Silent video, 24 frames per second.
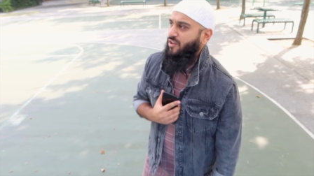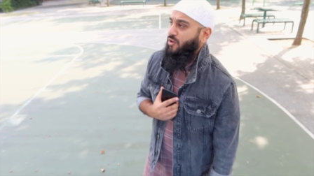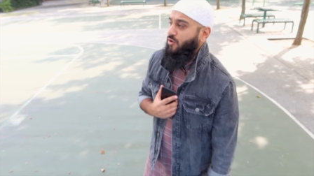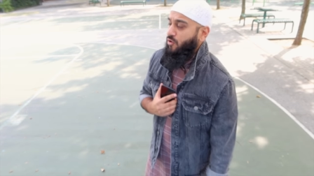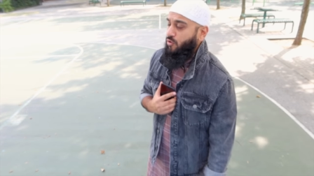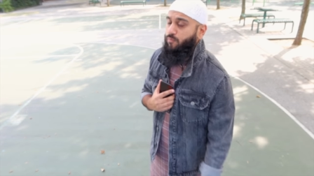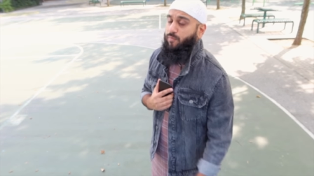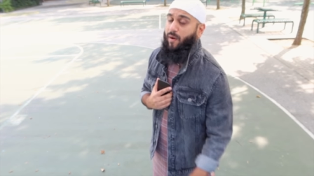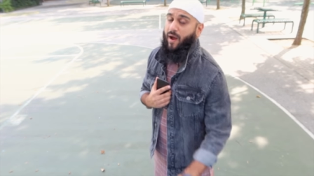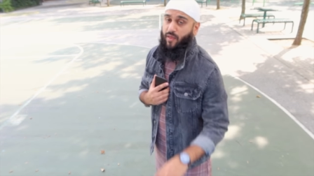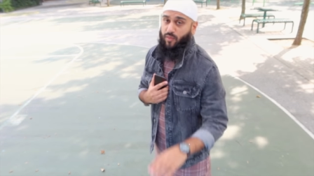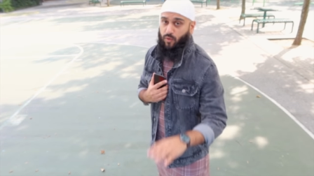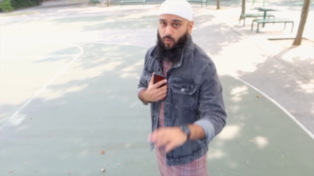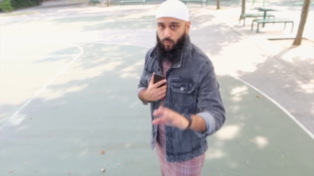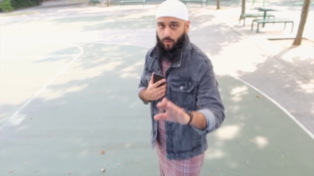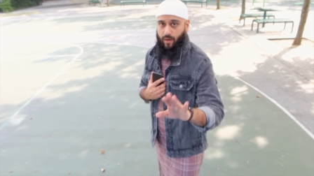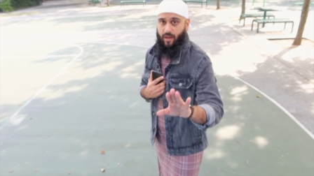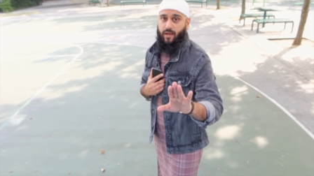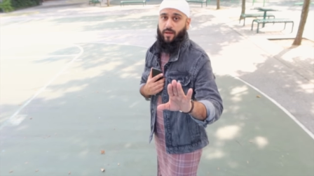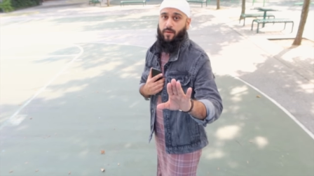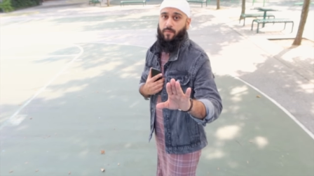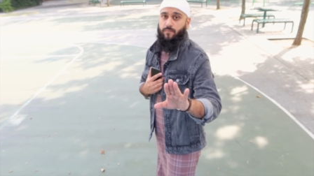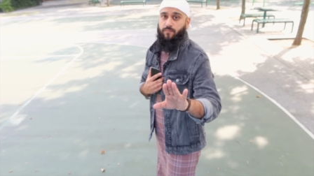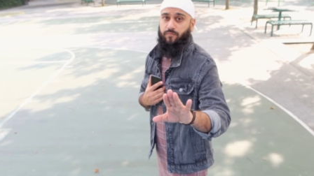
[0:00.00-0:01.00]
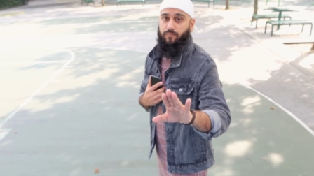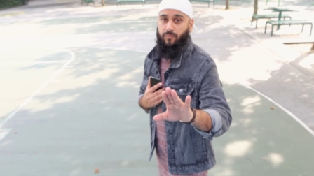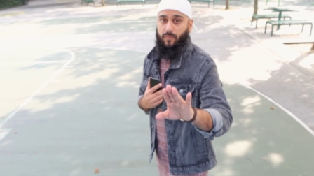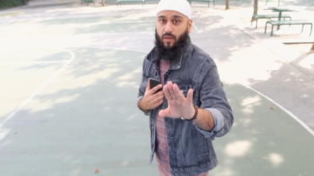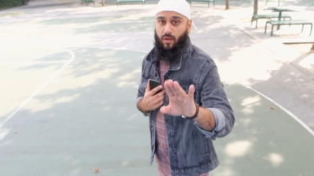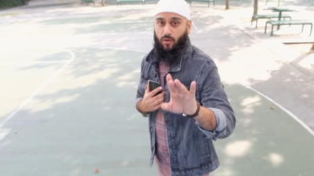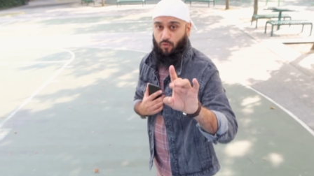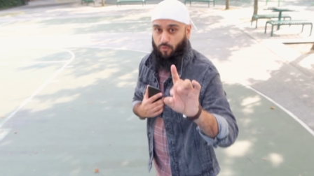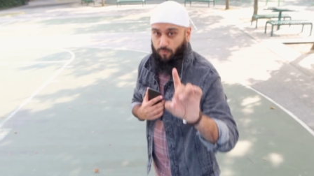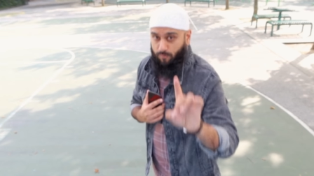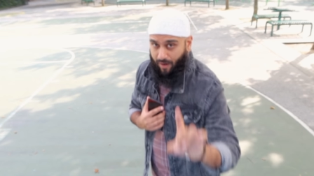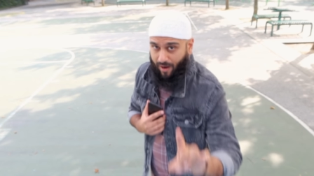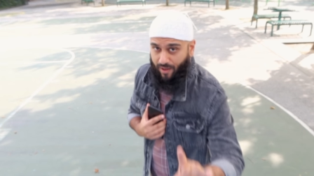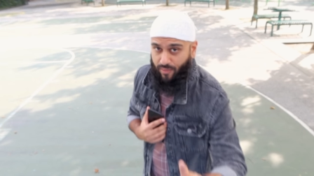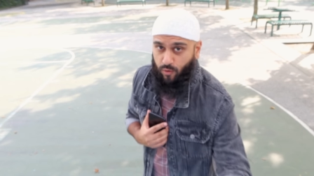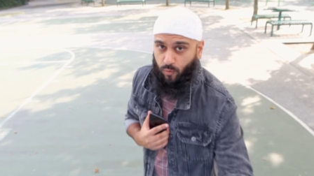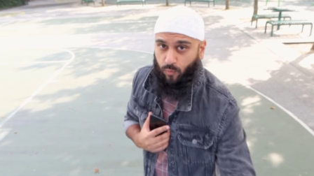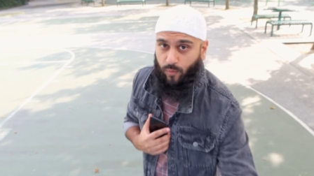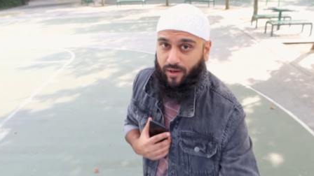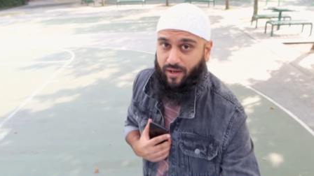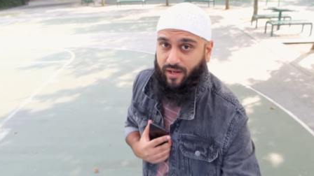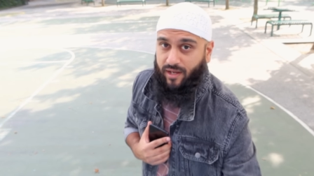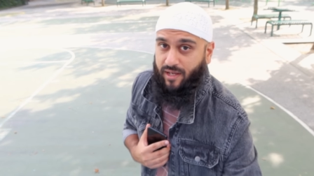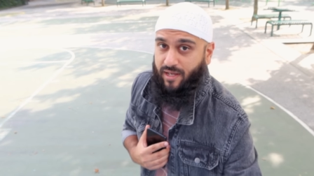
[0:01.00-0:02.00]
who by the way, who by the
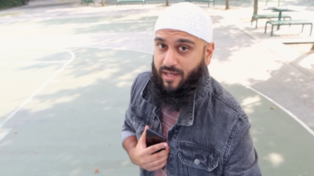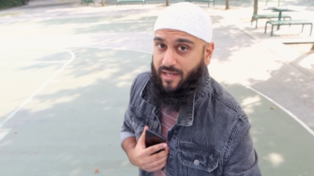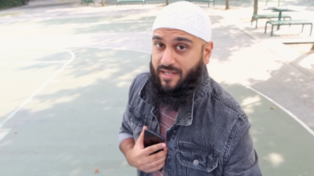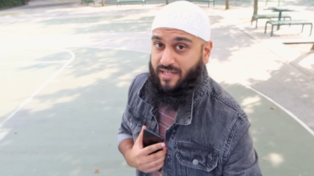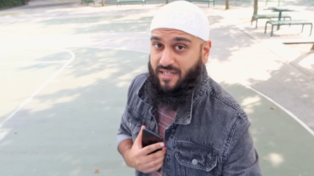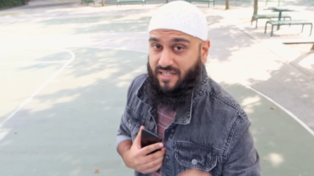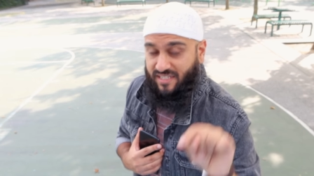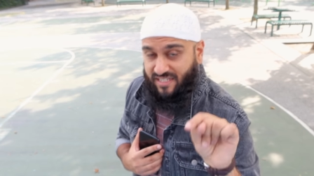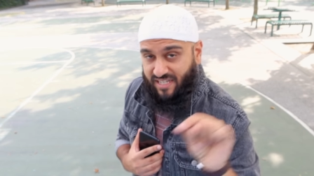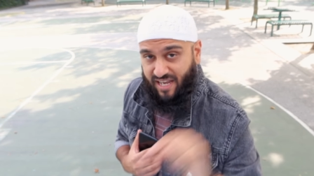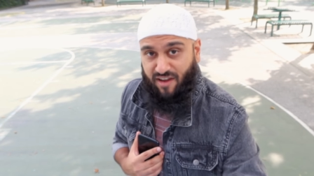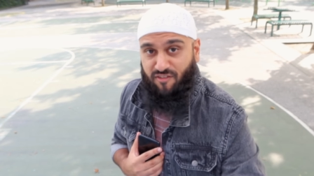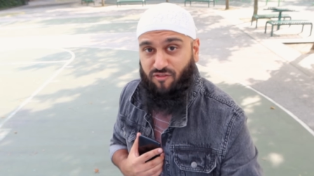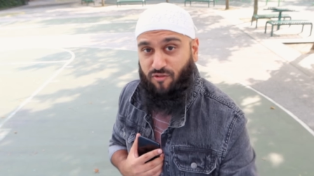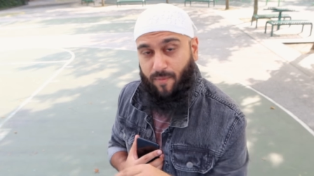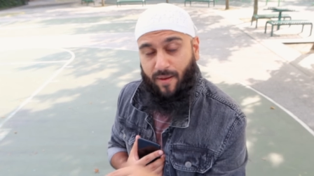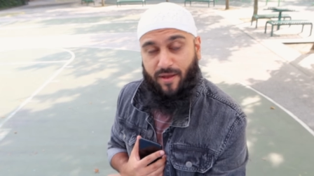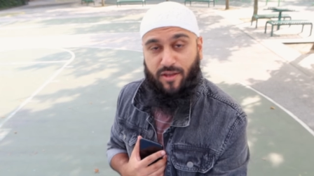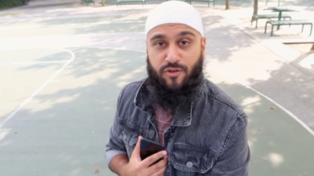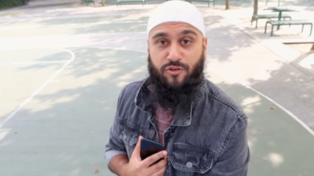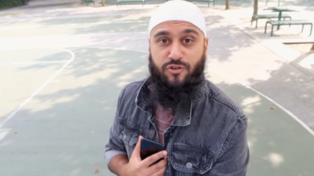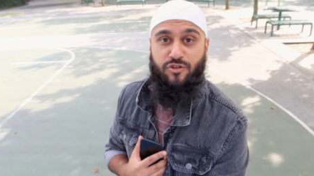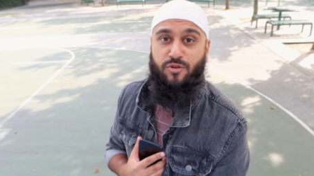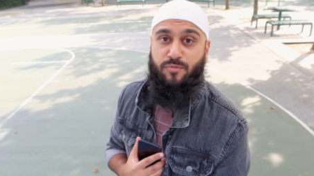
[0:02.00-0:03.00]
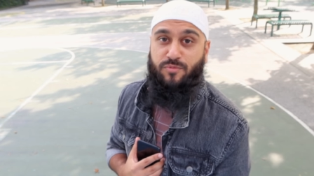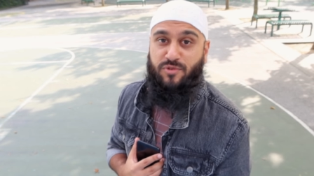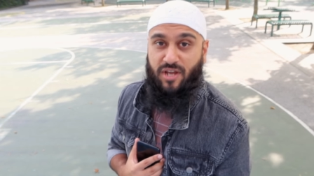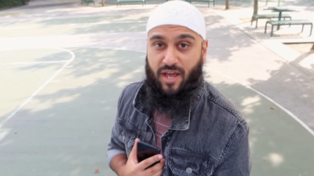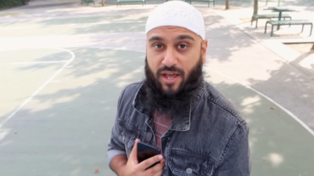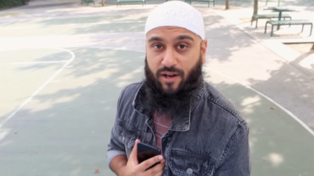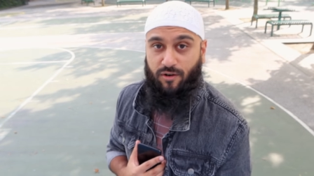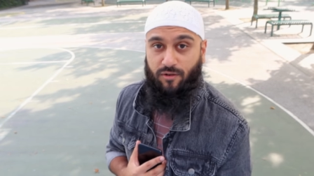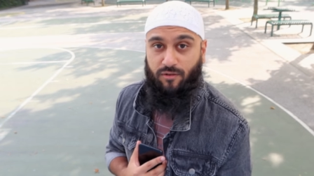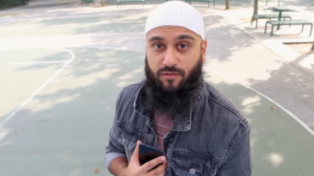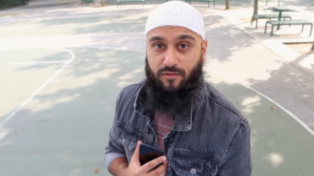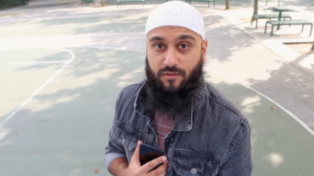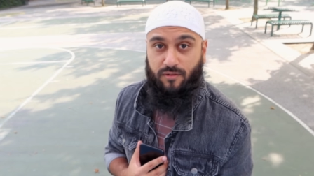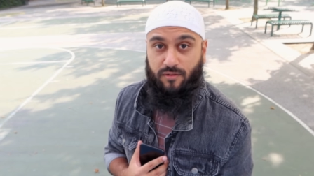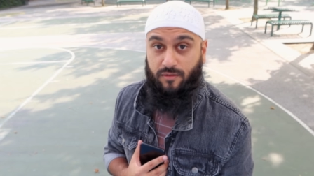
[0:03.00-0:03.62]
way, saved my YouTube channel?